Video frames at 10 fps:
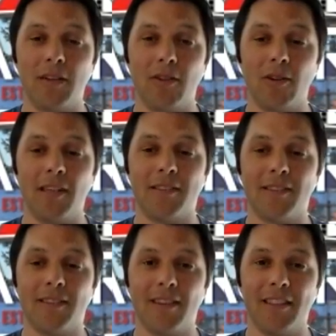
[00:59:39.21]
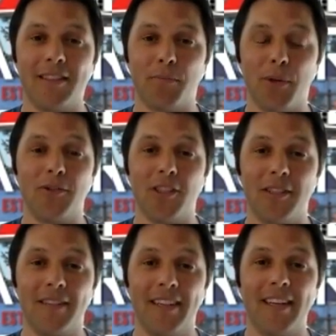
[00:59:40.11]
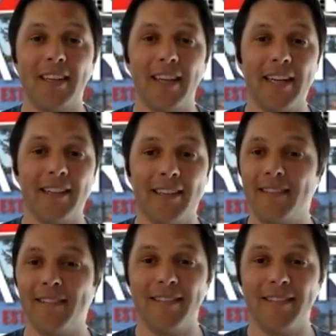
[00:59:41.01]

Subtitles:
So let's approach it like,